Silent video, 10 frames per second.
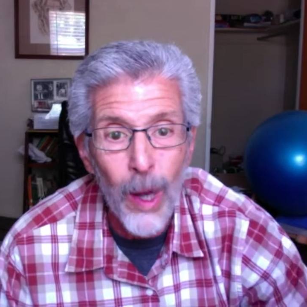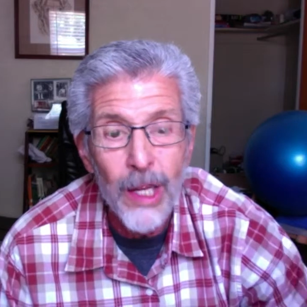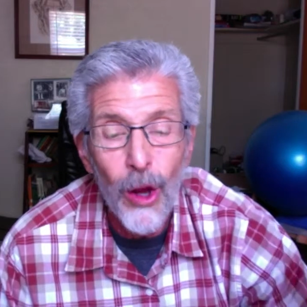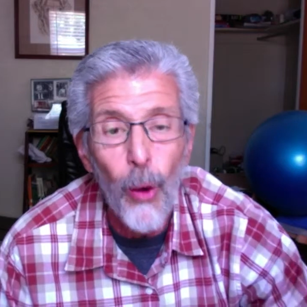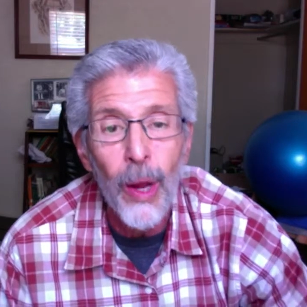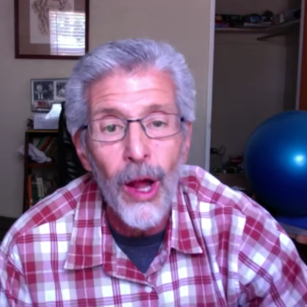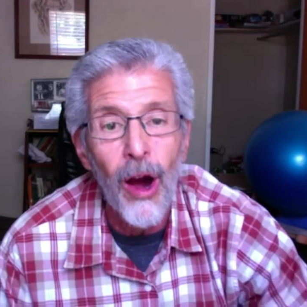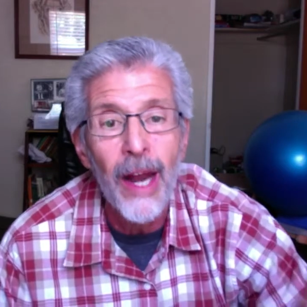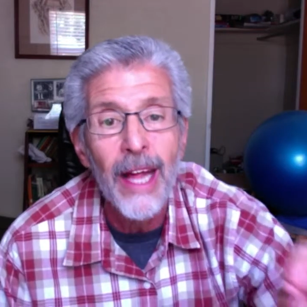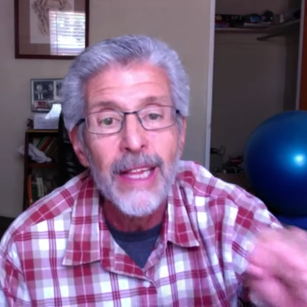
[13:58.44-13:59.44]
going
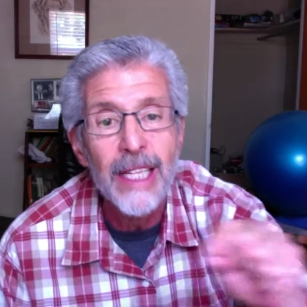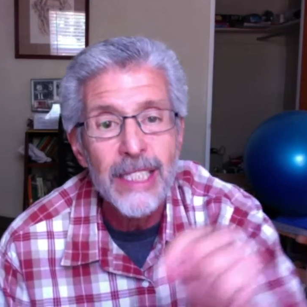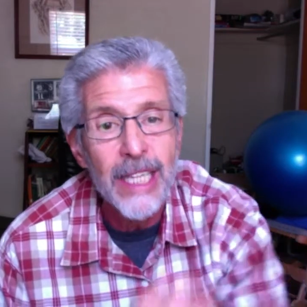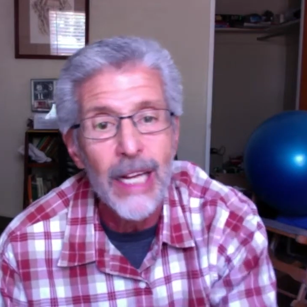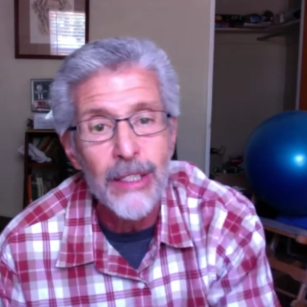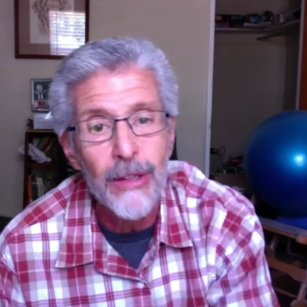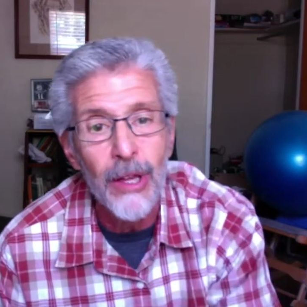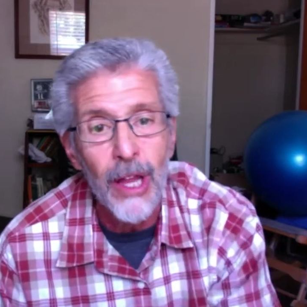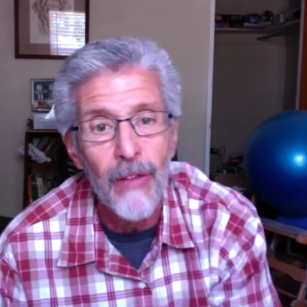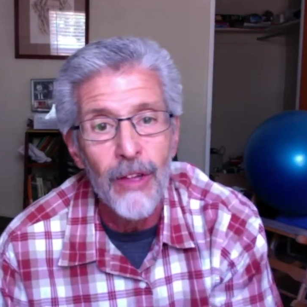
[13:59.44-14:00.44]
on at the cellular
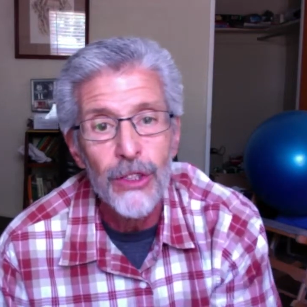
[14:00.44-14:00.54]
level